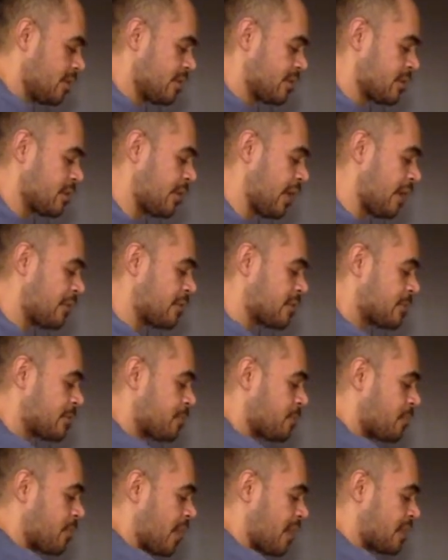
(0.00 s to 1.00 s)
So that's
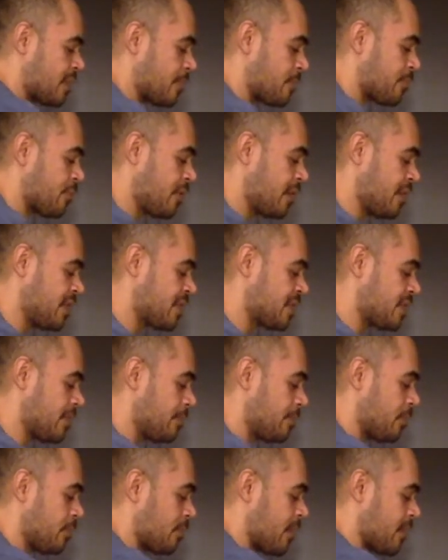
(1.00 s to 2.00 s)
a pretty
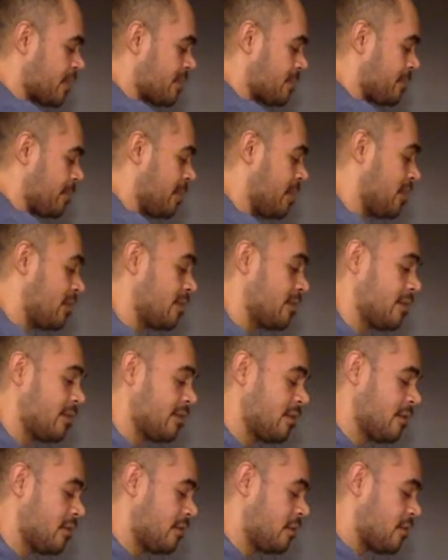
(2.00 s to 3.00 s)
simple recipe,
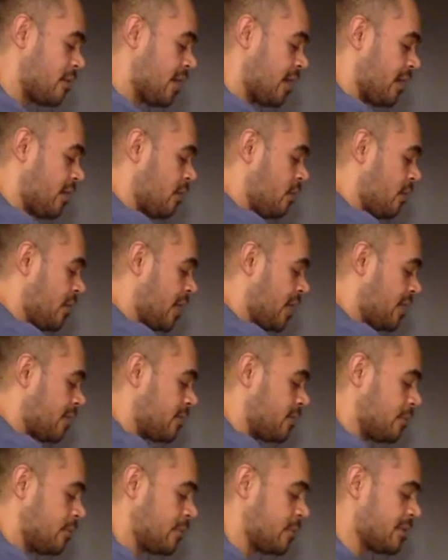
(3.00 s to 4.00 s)
right? All you have to
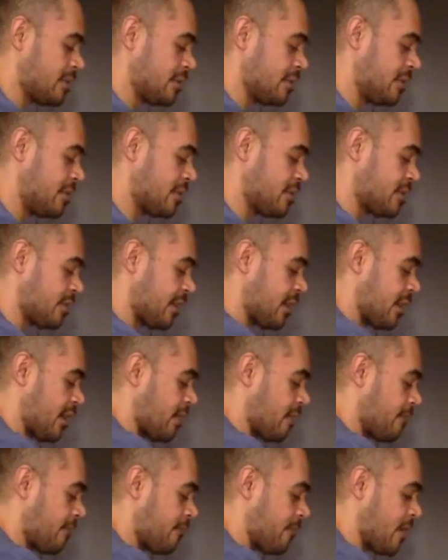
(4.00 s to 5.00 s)
do is really just like
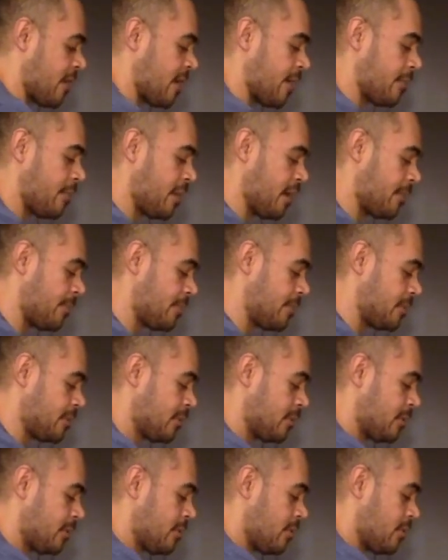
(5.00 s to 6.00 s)
kind of fry them up
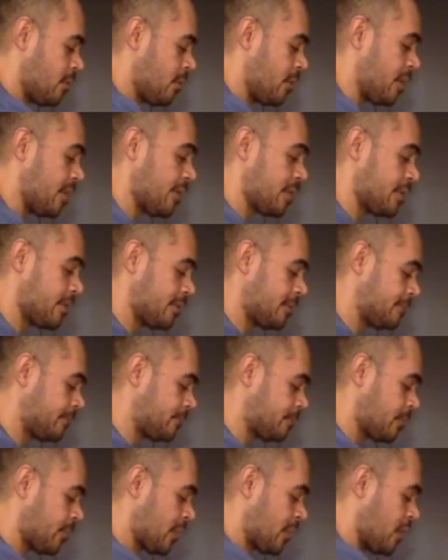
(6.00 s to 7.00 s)
with
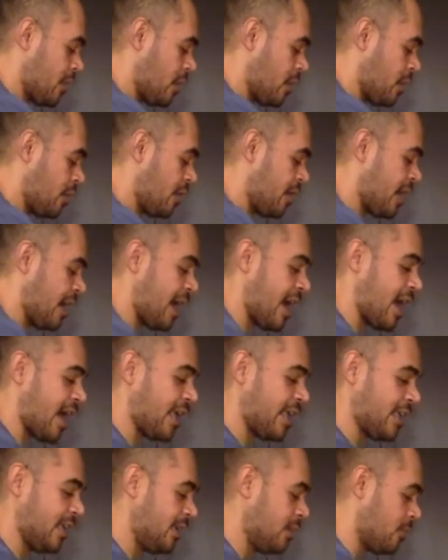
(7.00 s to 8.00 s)
a good high
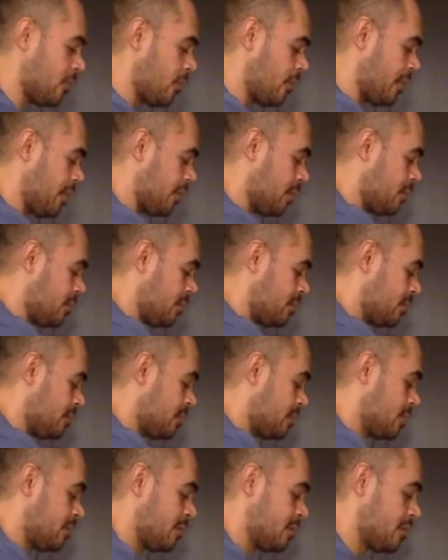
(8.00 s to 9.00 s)
heat oil
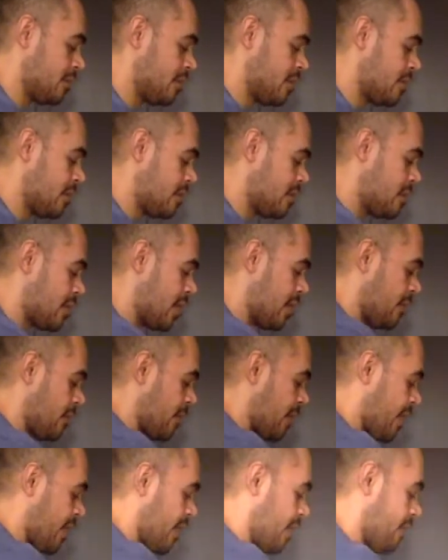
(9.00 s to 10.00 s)
that you
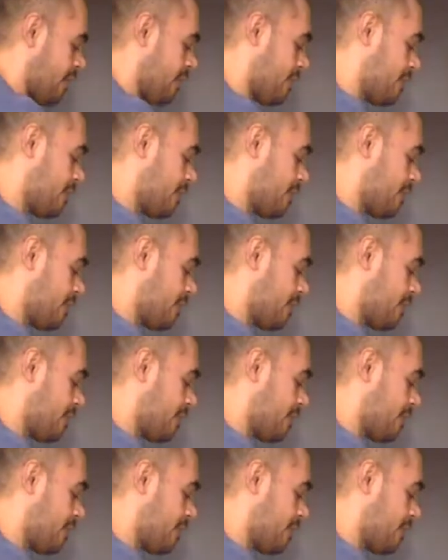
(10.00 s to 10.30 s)
have.